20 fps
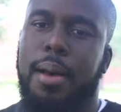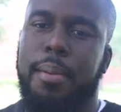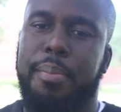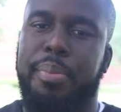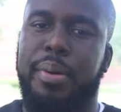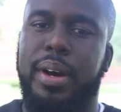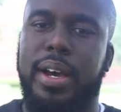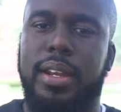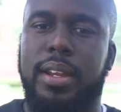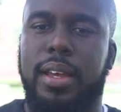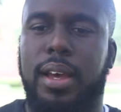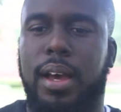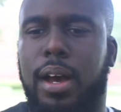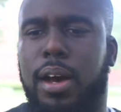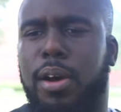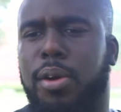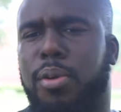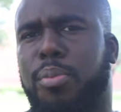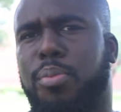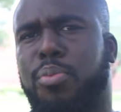But
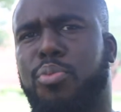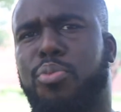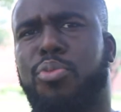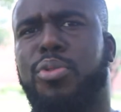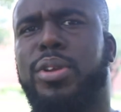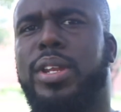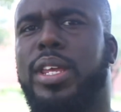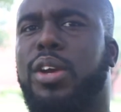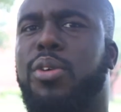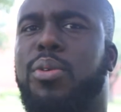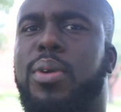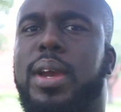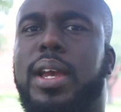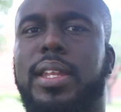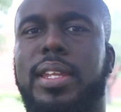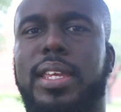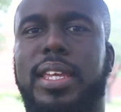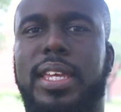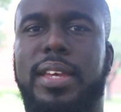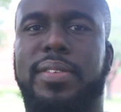I'll really
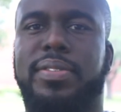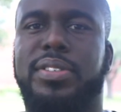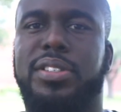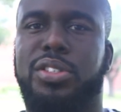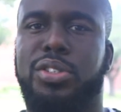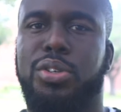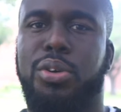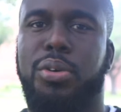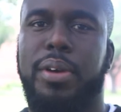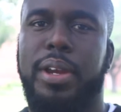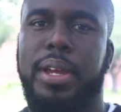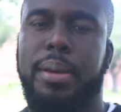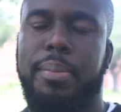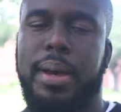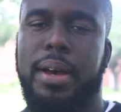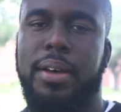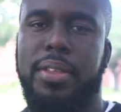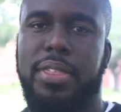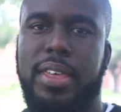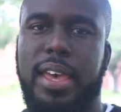quickly give a story
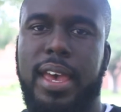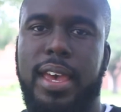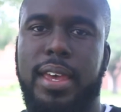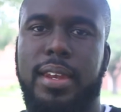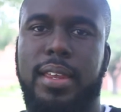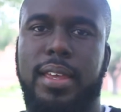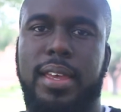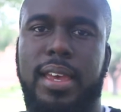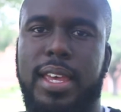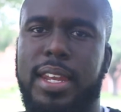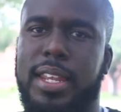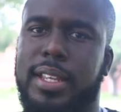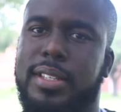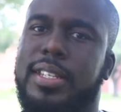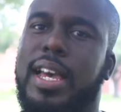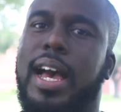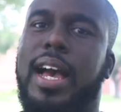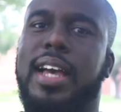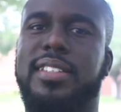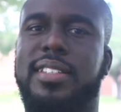about that. And it
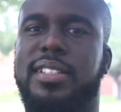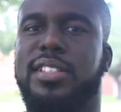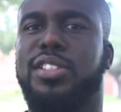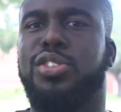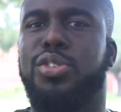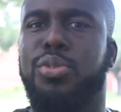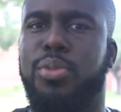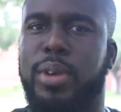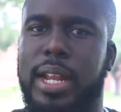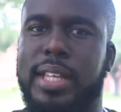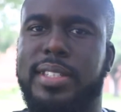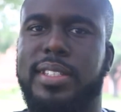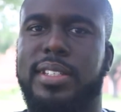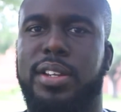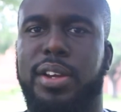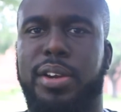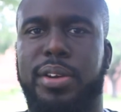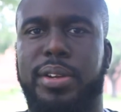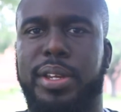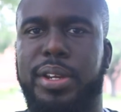ties into what I
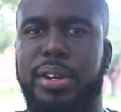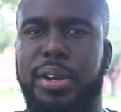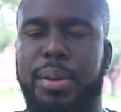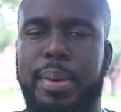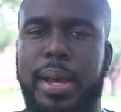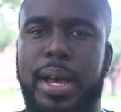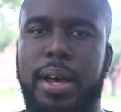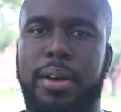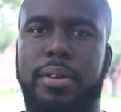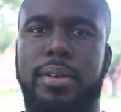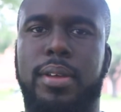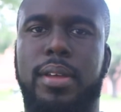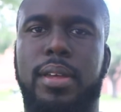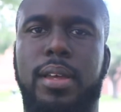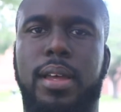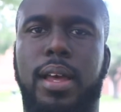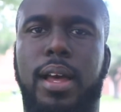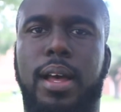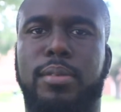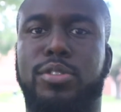said earlier about
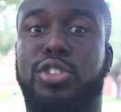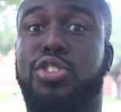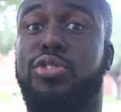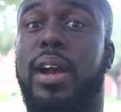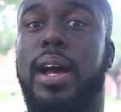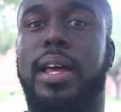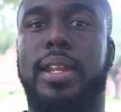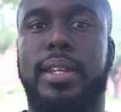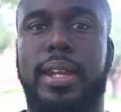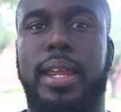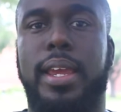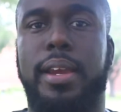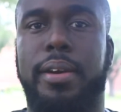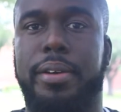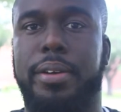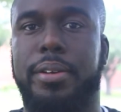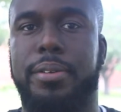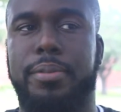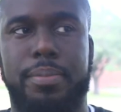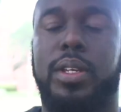trial and
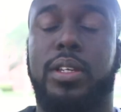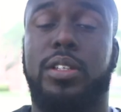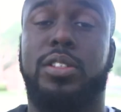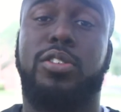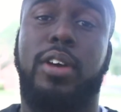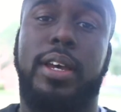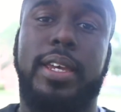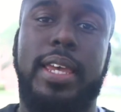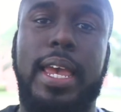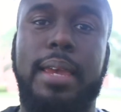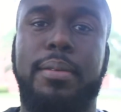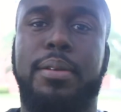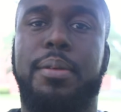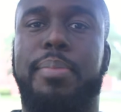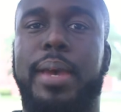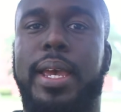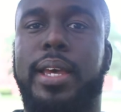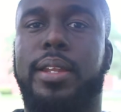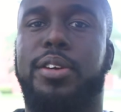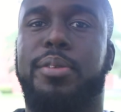error. So I came to
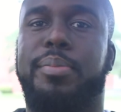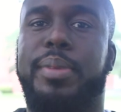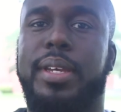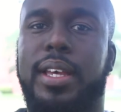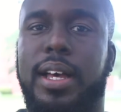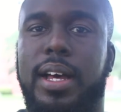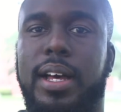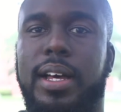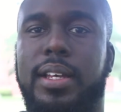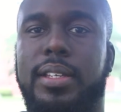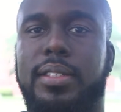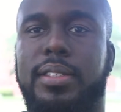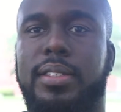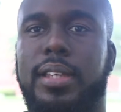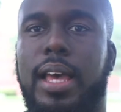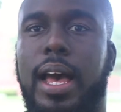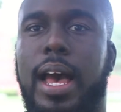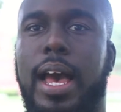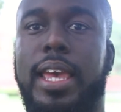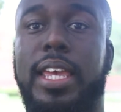Baylor because
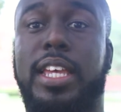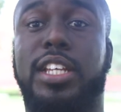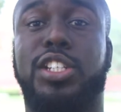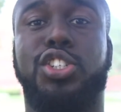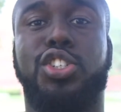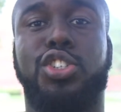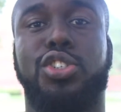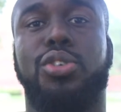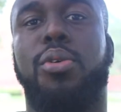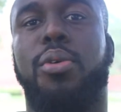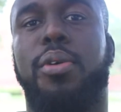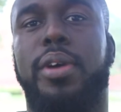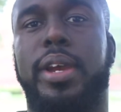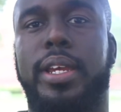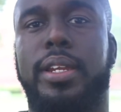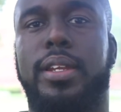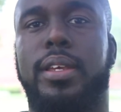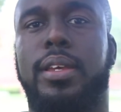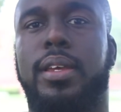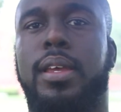I
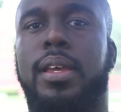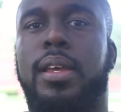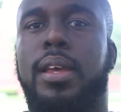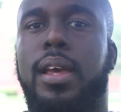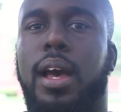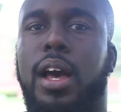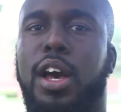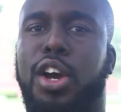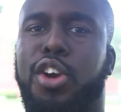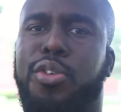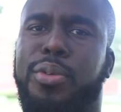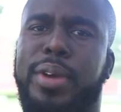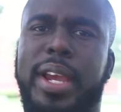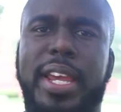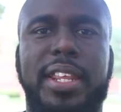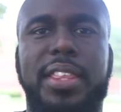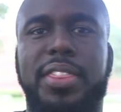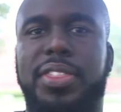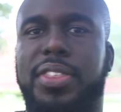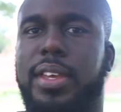enjoyed
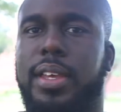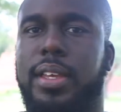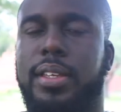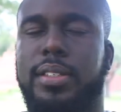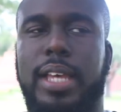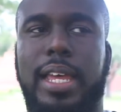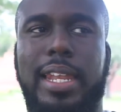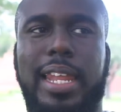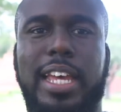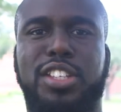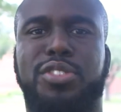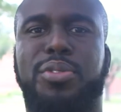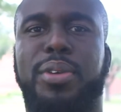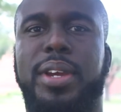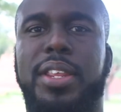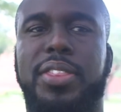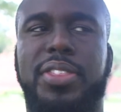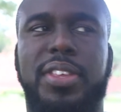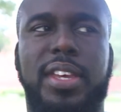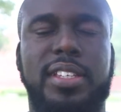creating things. I liked
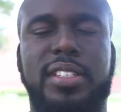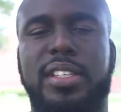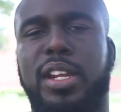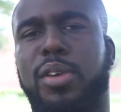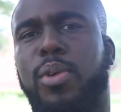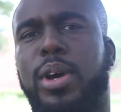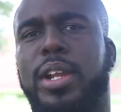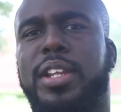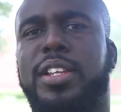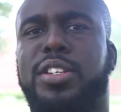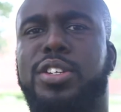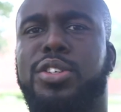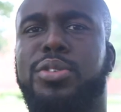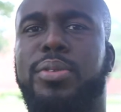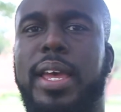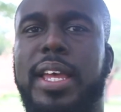creating things, and I wanted to do